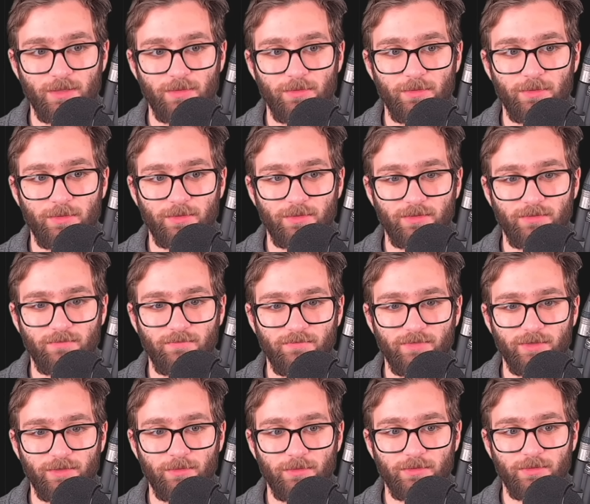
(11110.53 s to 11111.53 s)
that are
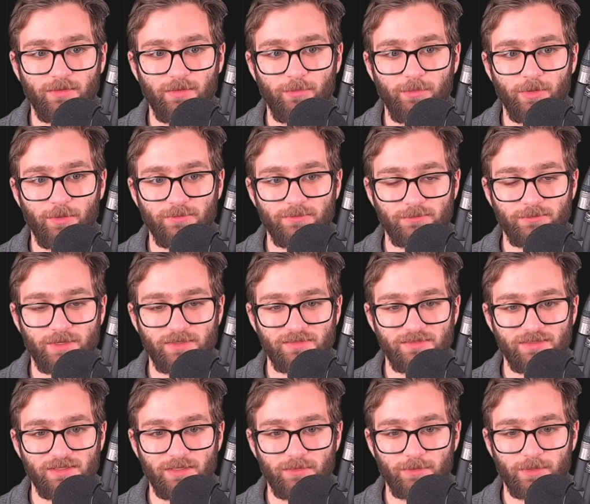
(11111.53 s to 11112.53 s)
configured in the Postgres
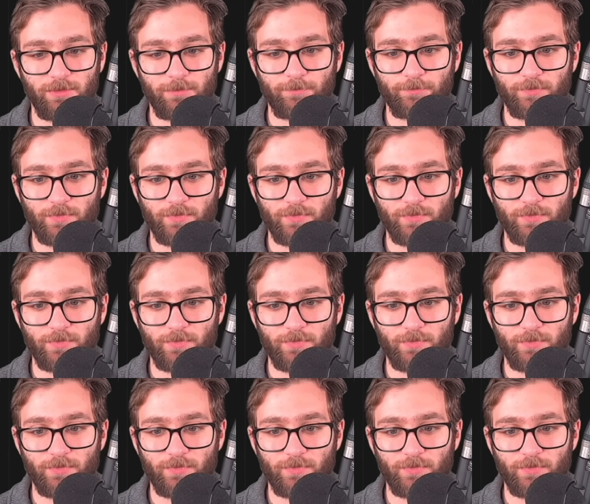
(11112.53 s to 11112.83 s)
secret.